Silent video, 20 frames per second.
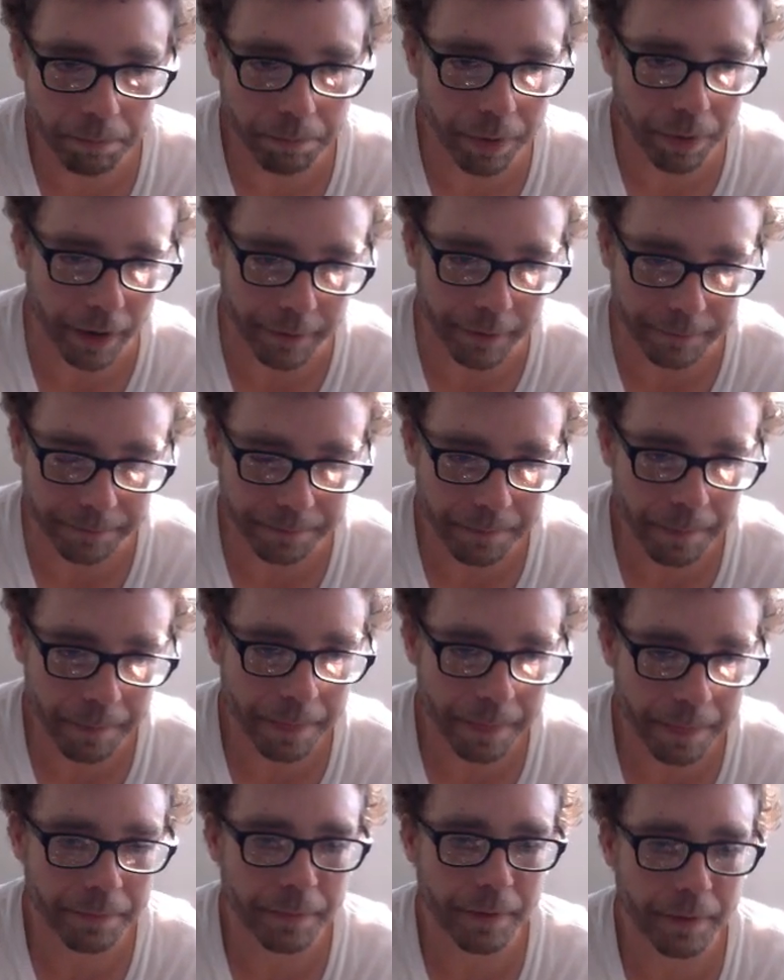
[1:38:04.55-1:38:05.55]
But
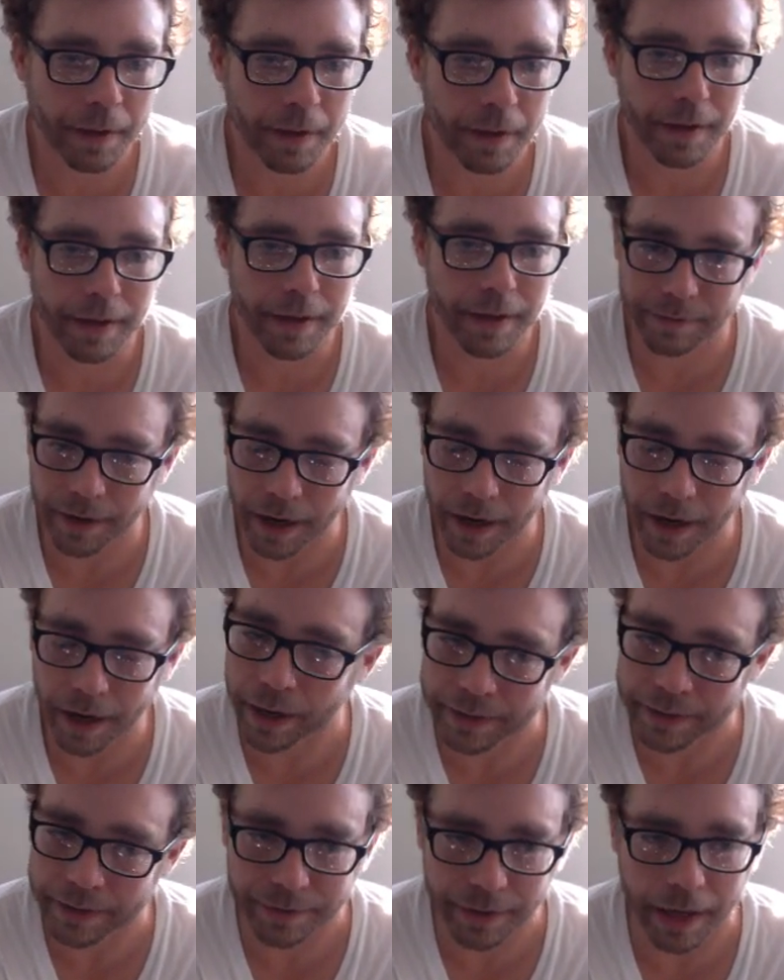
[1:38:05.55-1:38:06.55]
he's not
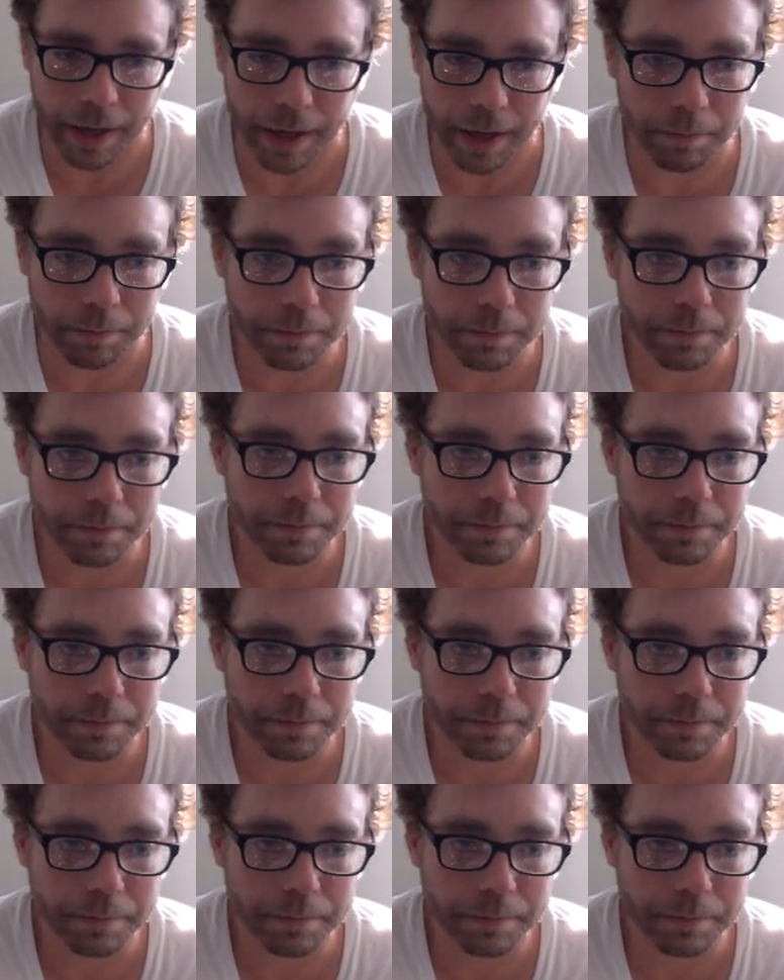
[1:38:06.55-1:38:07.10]
quite the same.